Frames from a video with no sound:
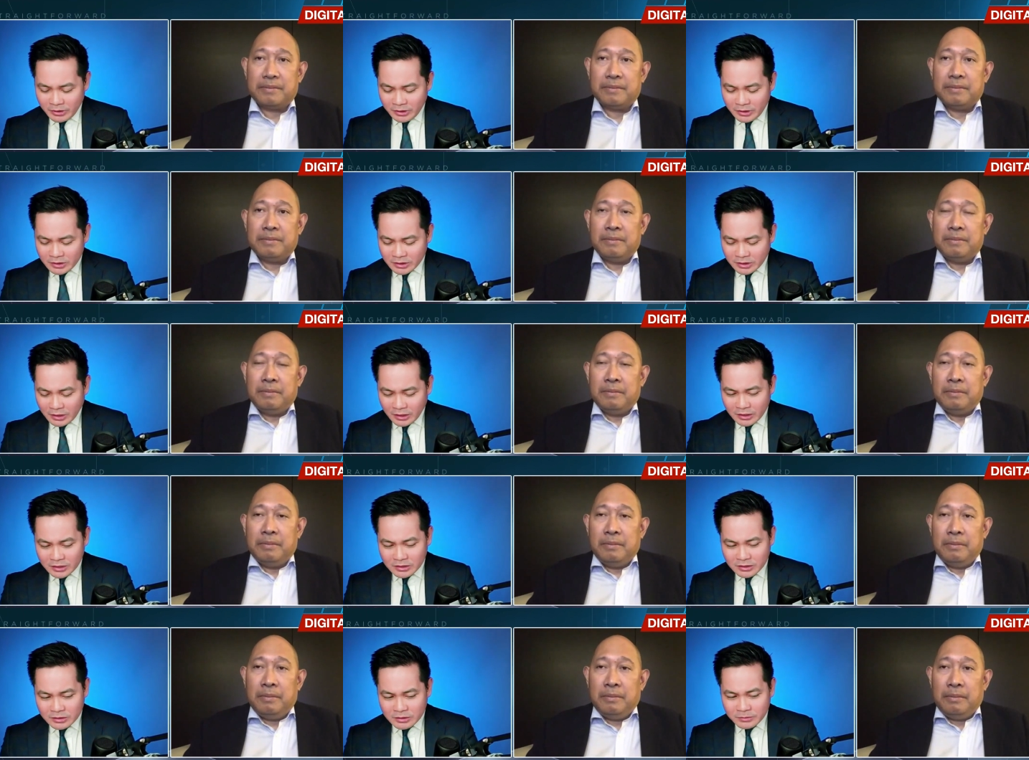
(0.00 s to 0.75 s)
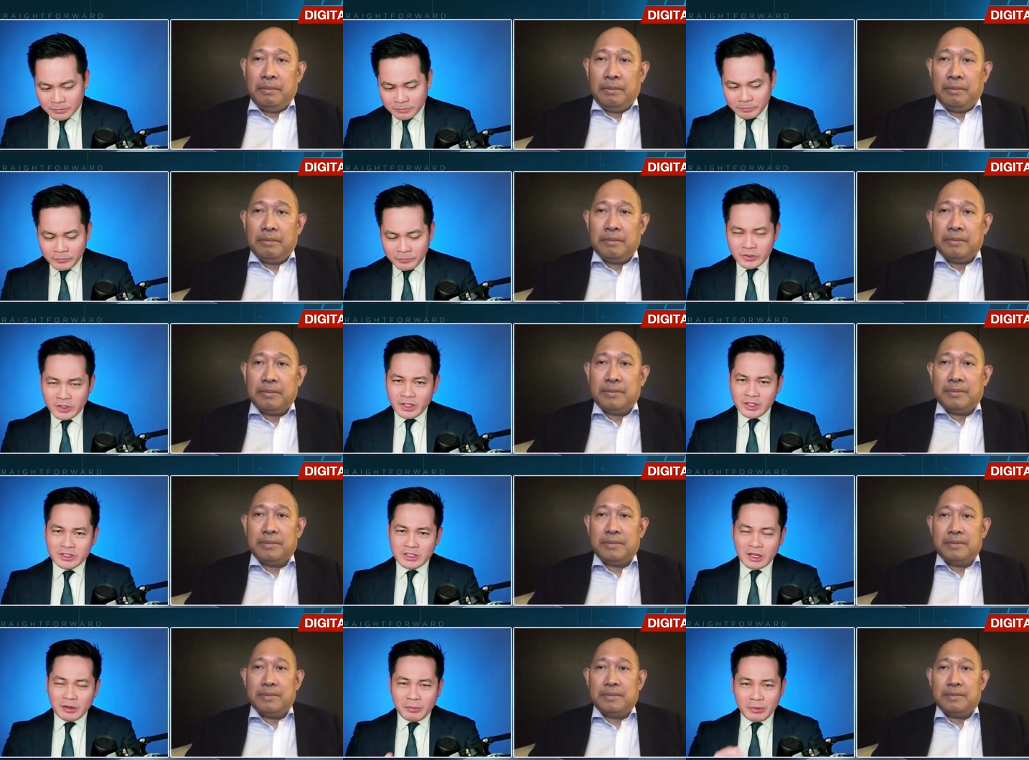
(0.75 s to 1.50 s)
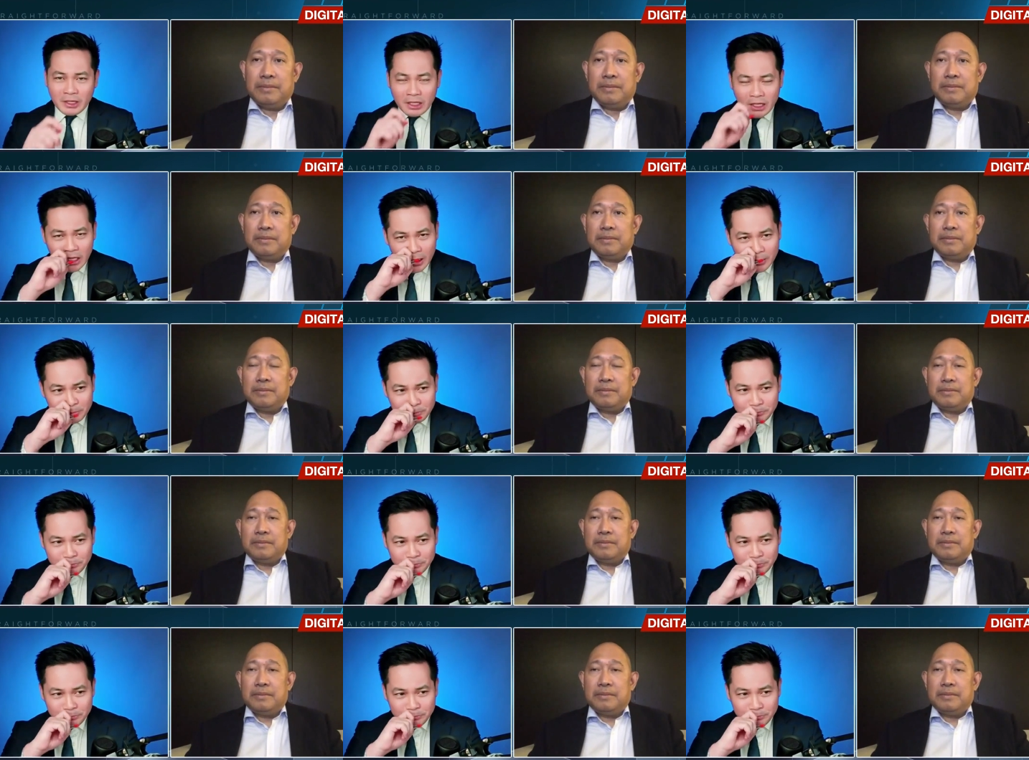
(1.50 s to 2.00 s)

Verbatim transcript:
Speaker 1: this case, sinasabi nila,